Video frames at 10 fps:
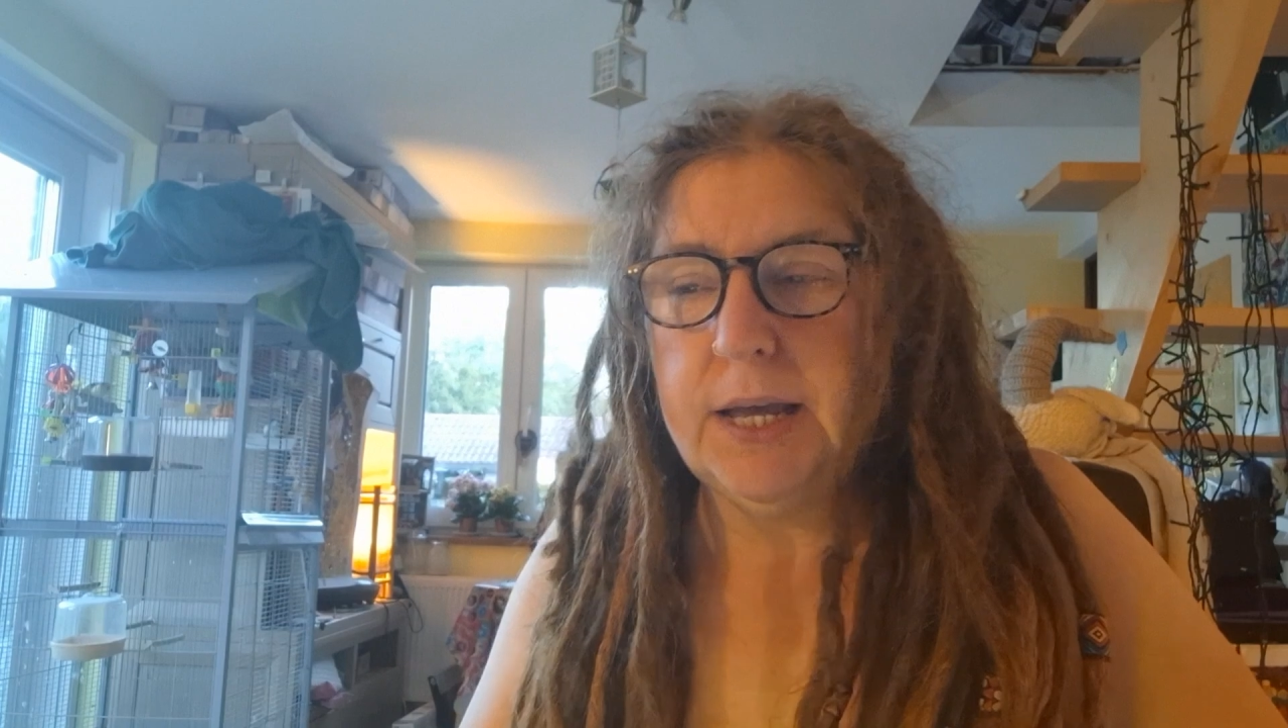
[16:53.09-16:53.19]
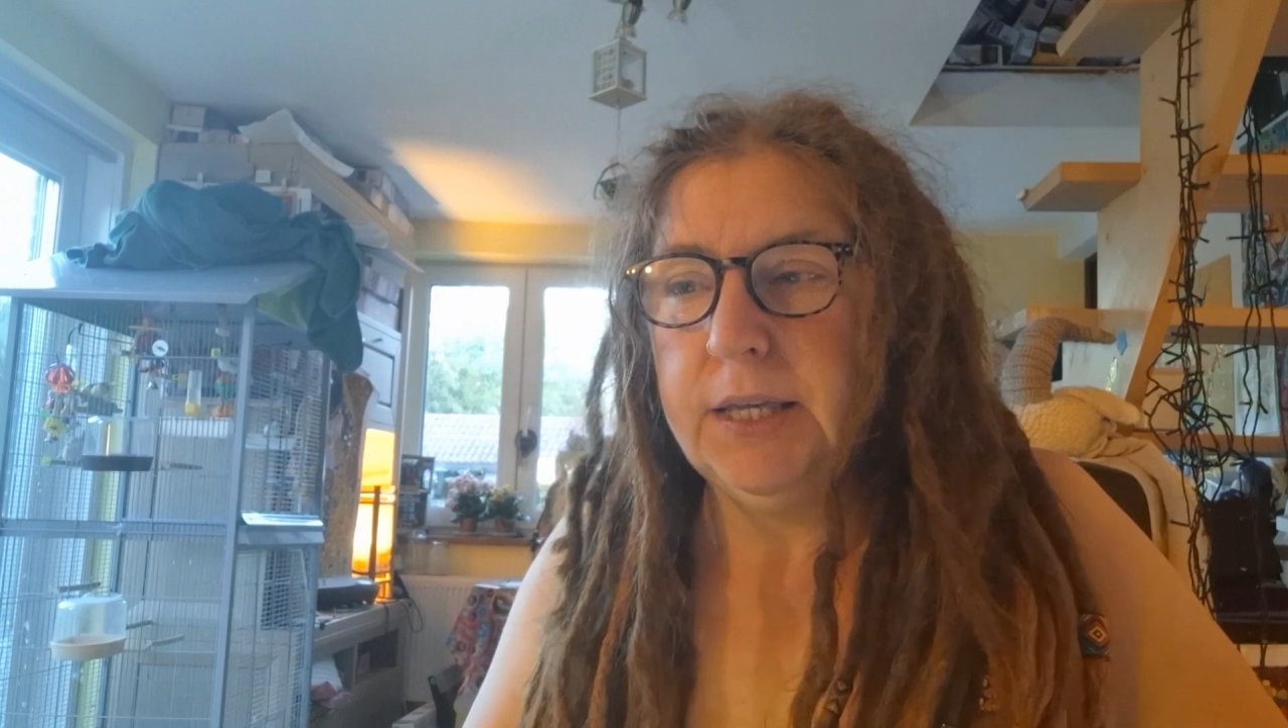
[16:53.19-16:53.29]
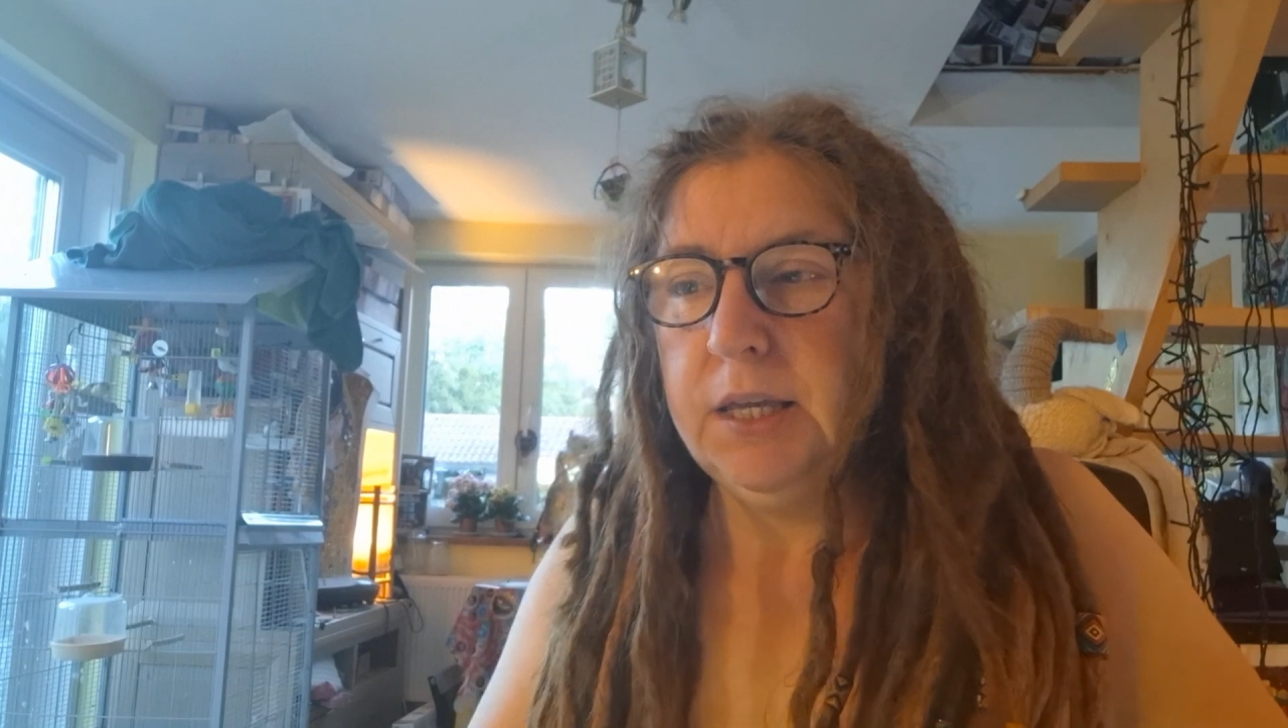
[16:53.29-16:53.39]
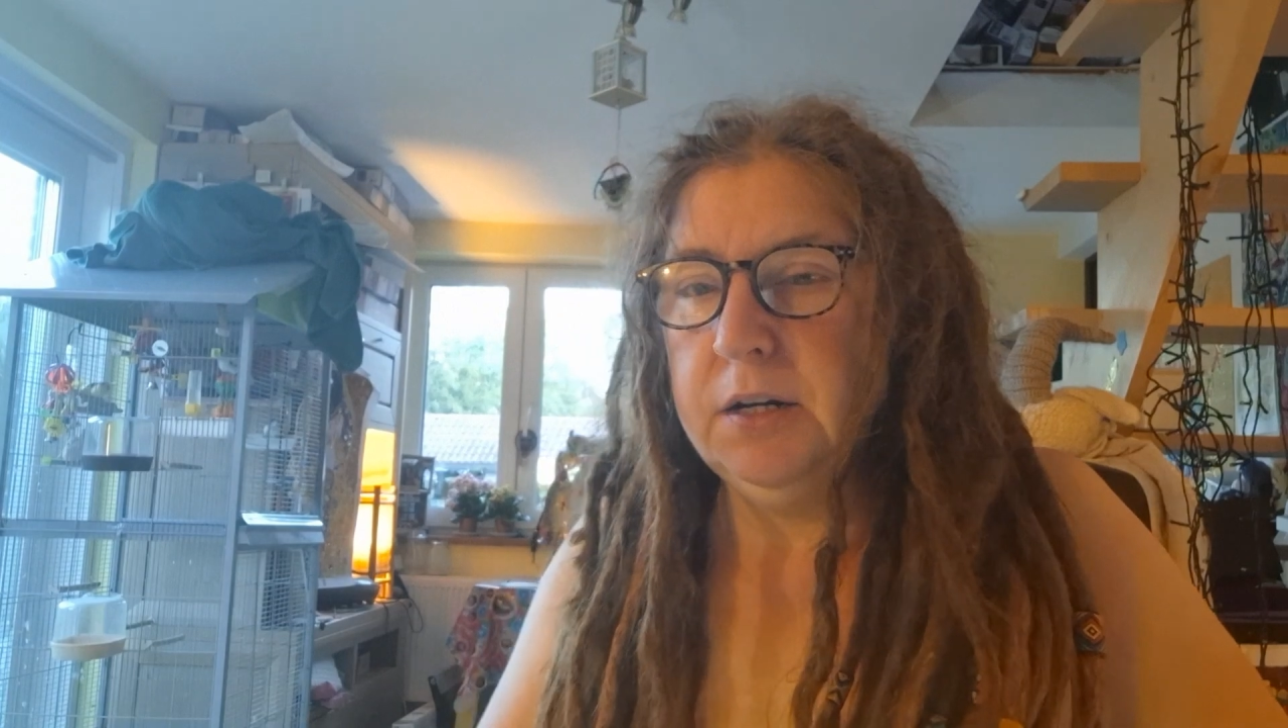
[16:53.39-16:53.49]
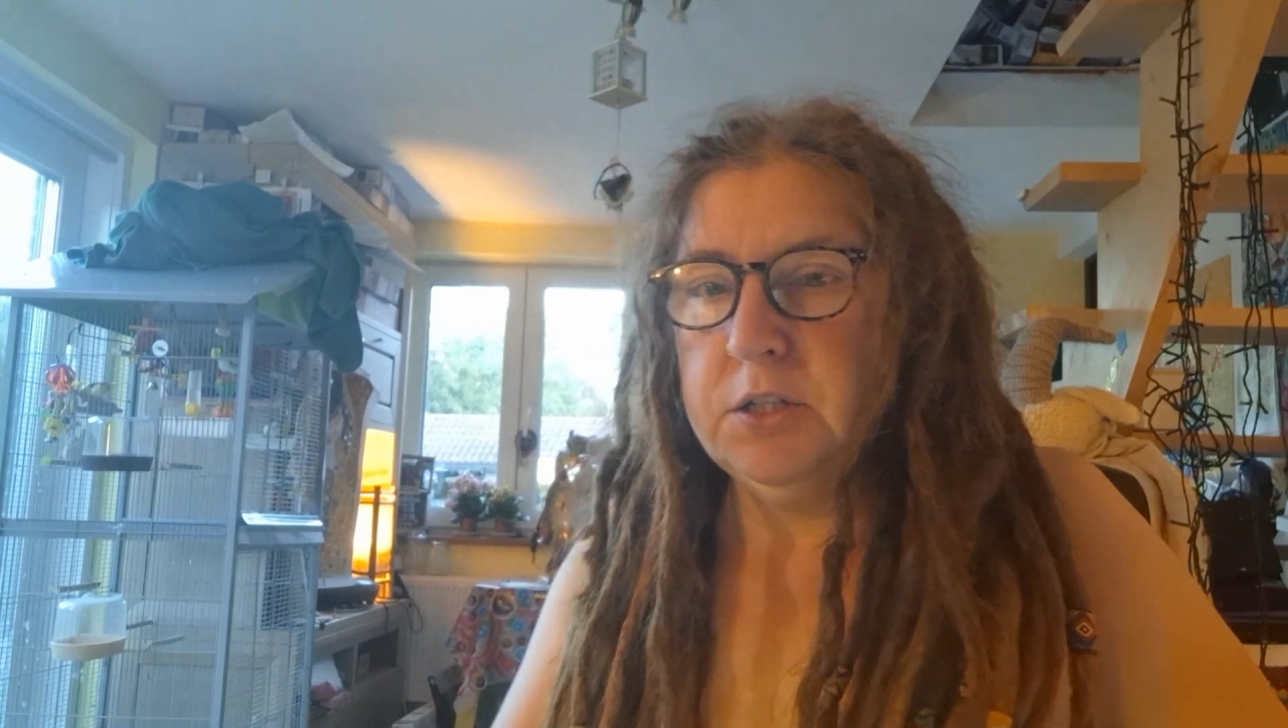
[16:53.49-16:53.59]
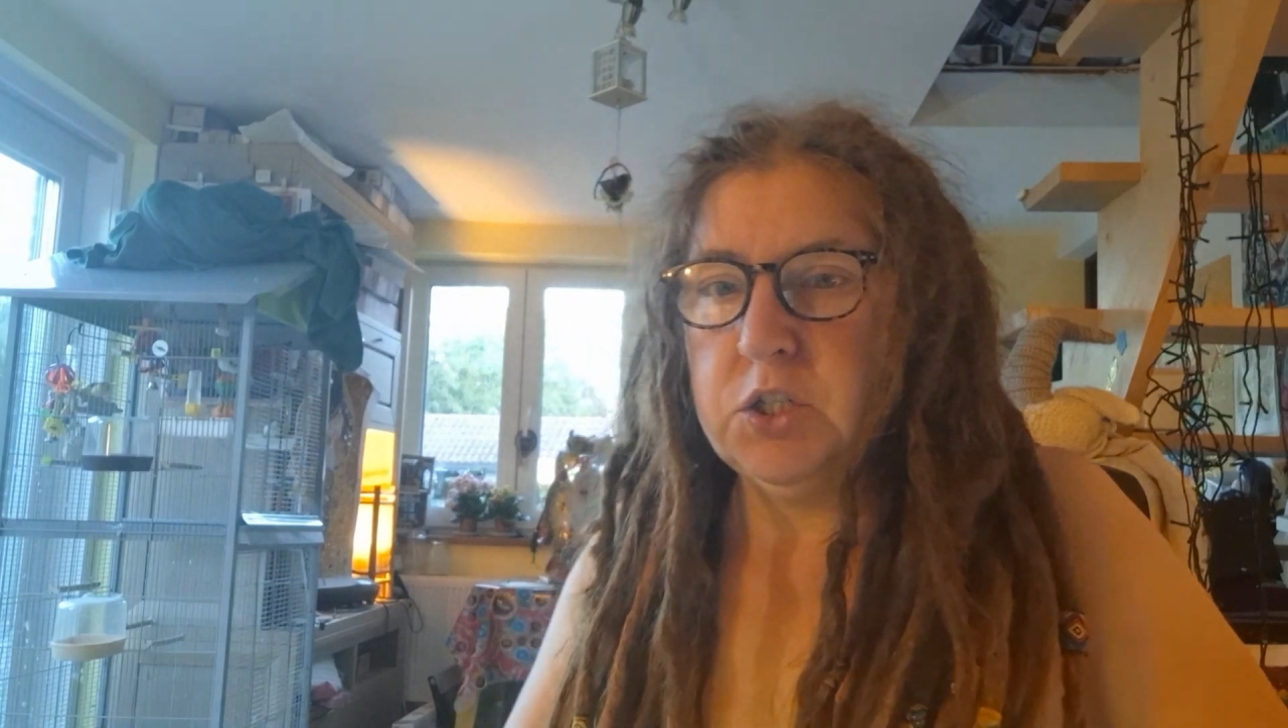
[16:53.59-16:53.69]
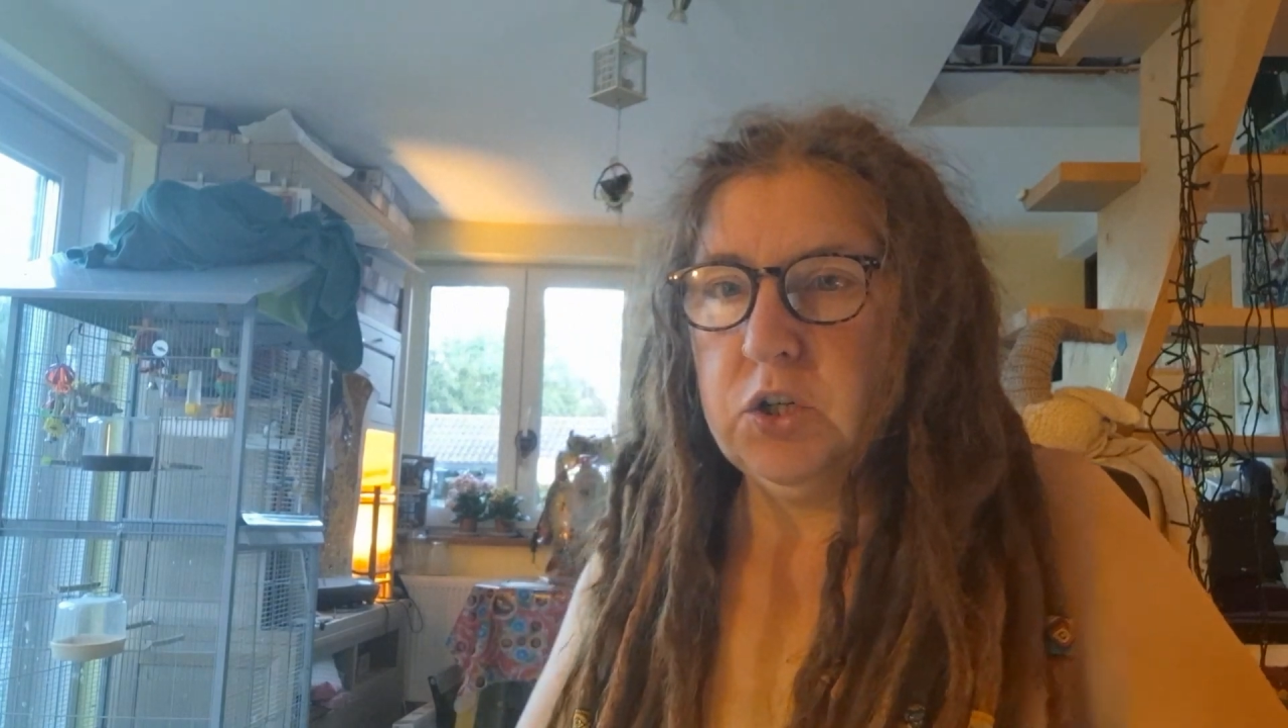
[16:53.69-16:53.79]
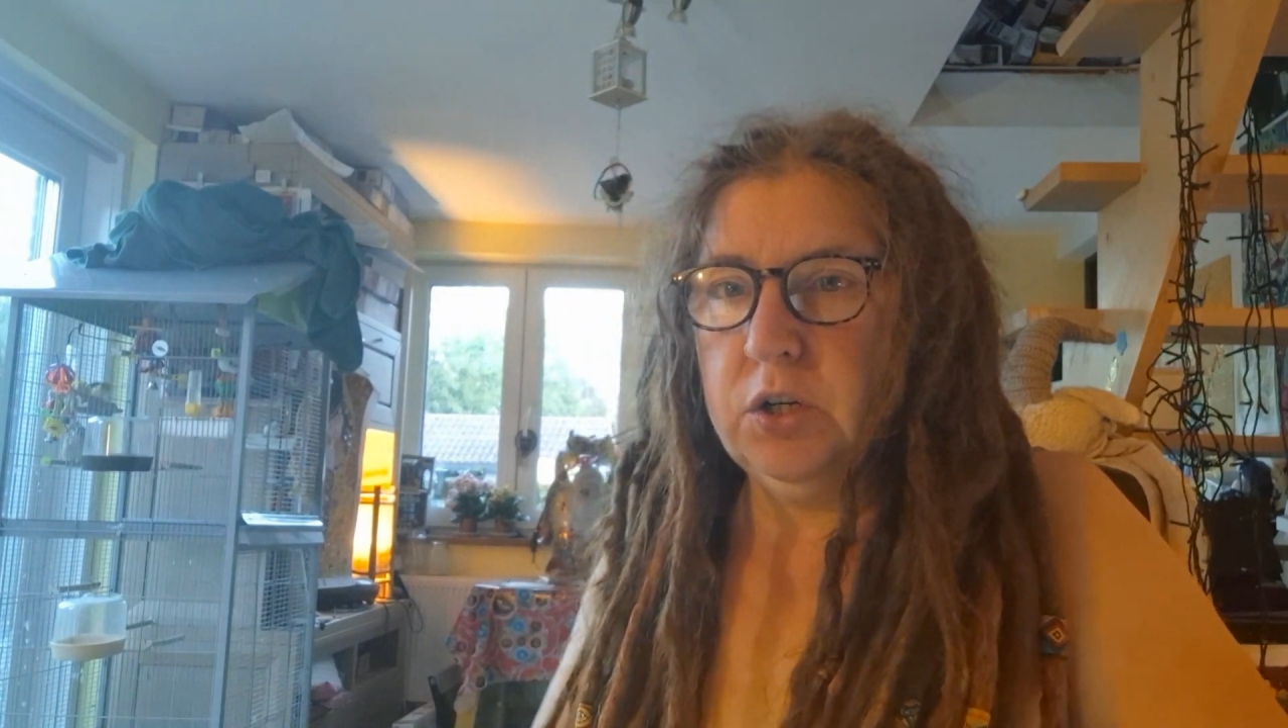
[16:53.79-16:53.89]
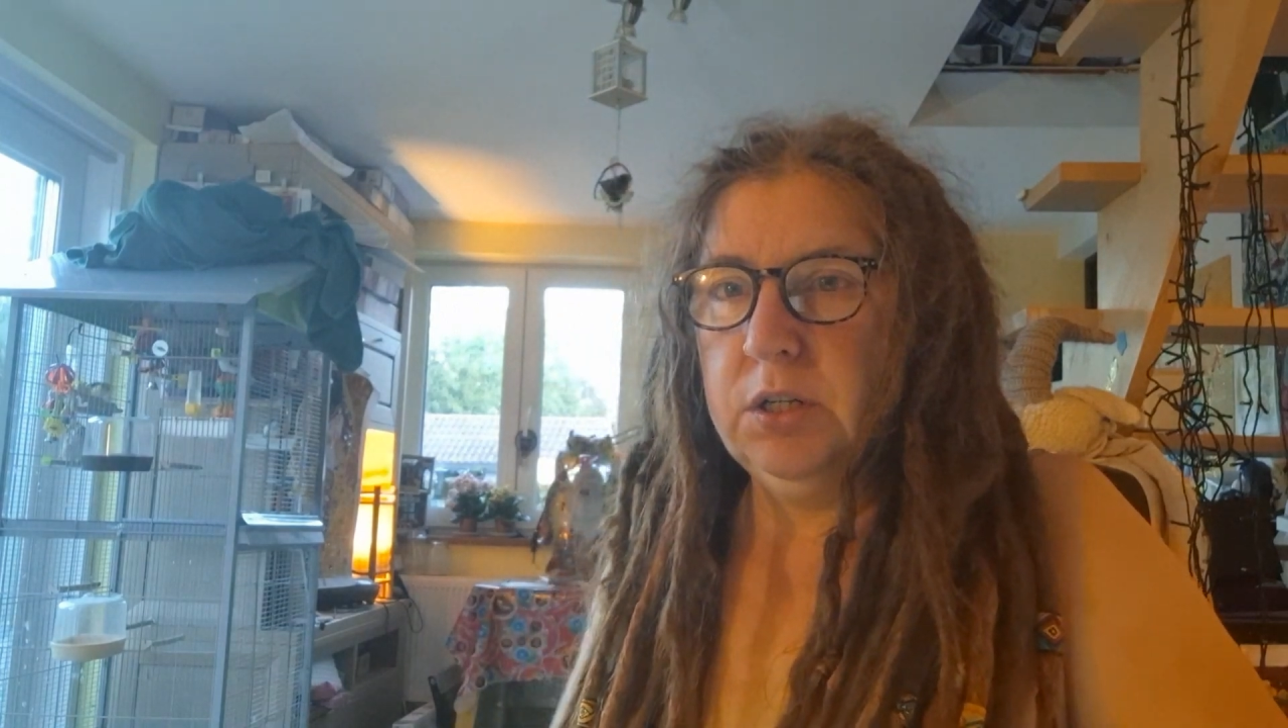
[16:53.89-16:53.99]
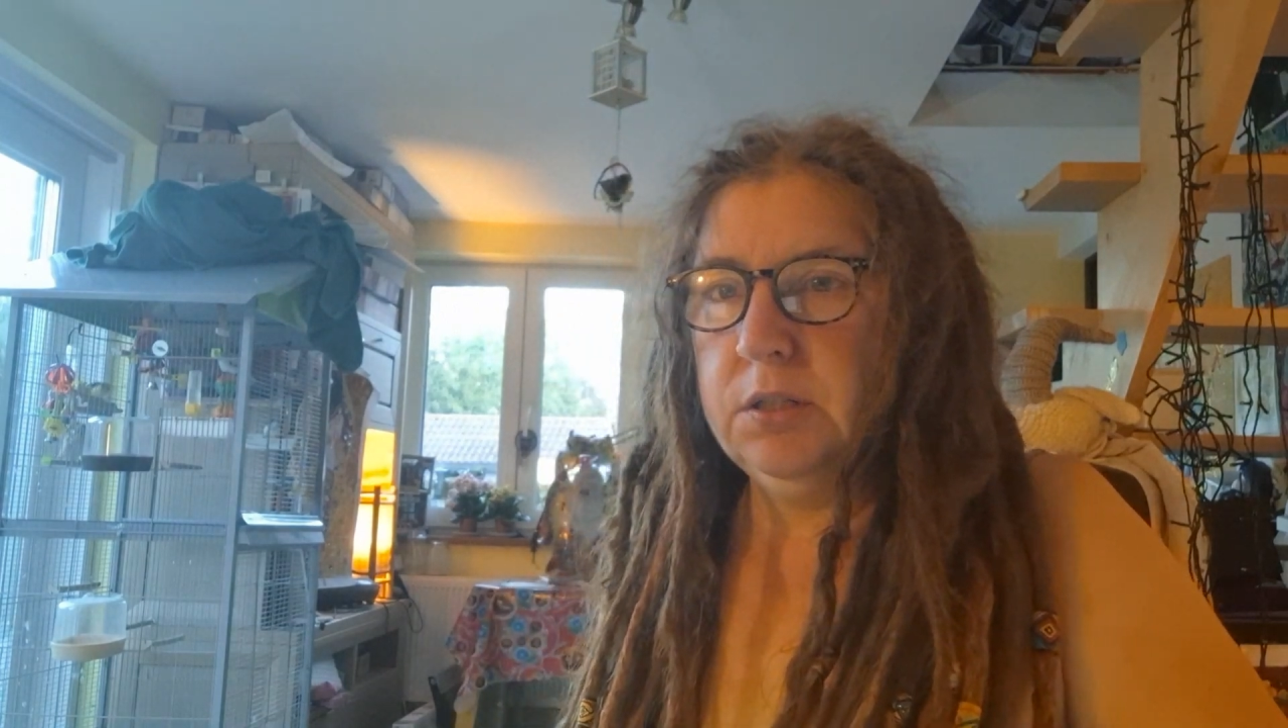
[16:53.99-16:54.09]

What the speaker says: I cannot start